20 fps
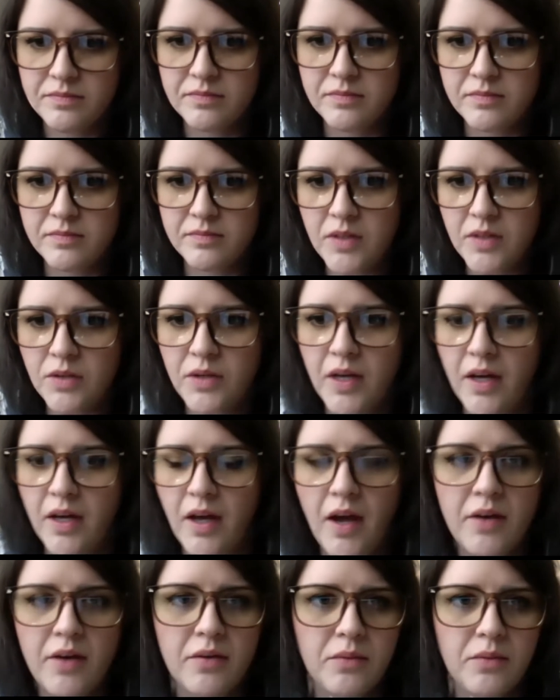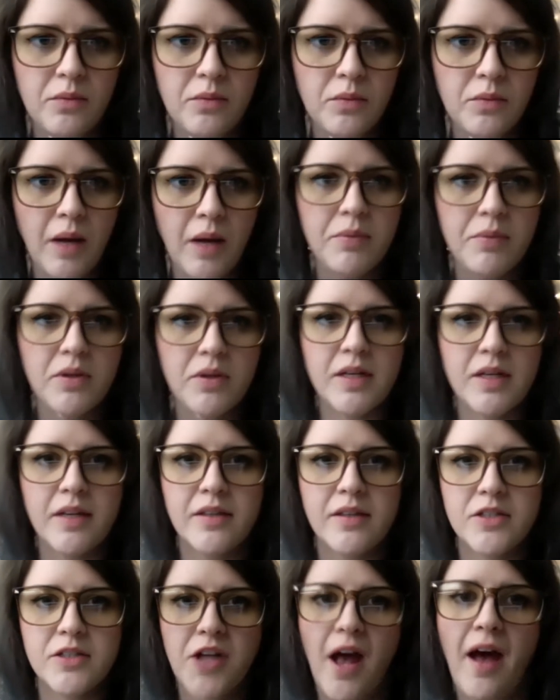Okay, I put it in
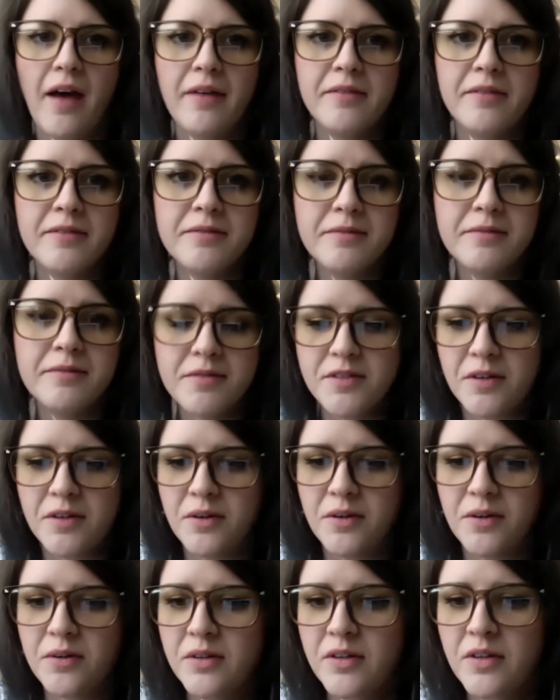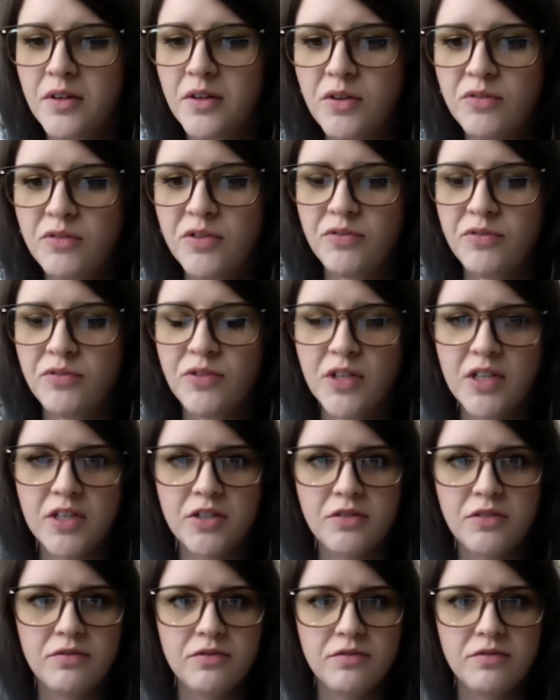the chat, so feel free to
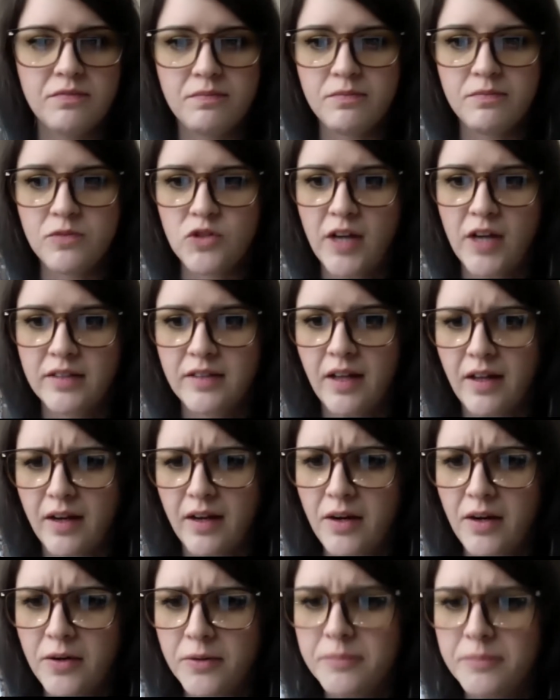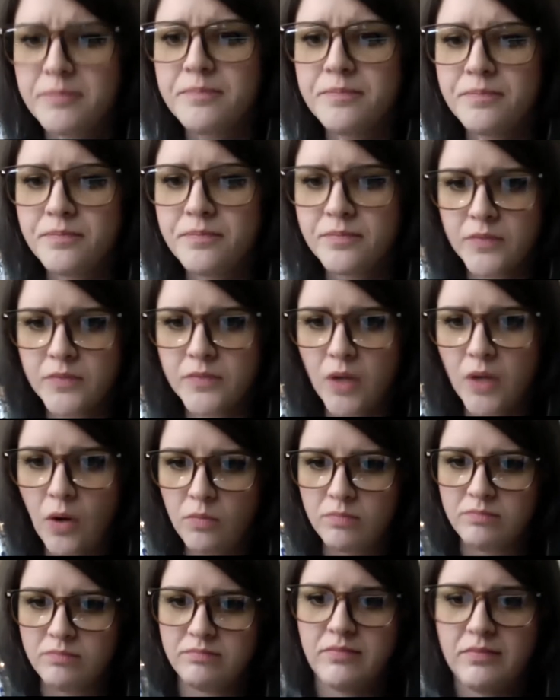check that out. Oh,
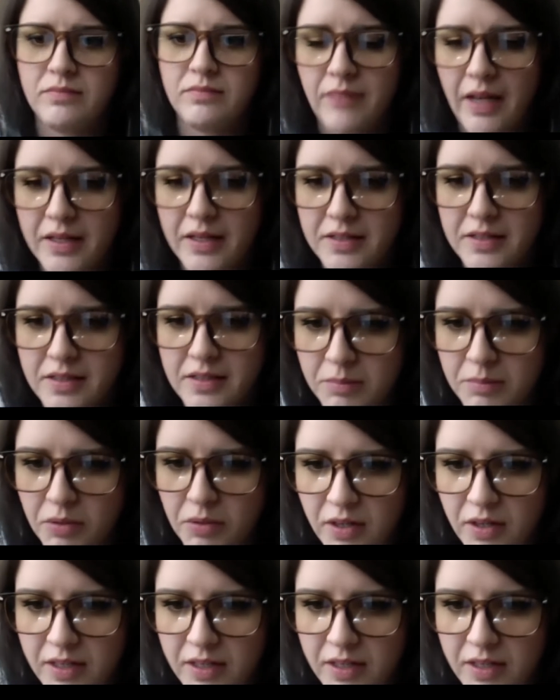I accidentally put it as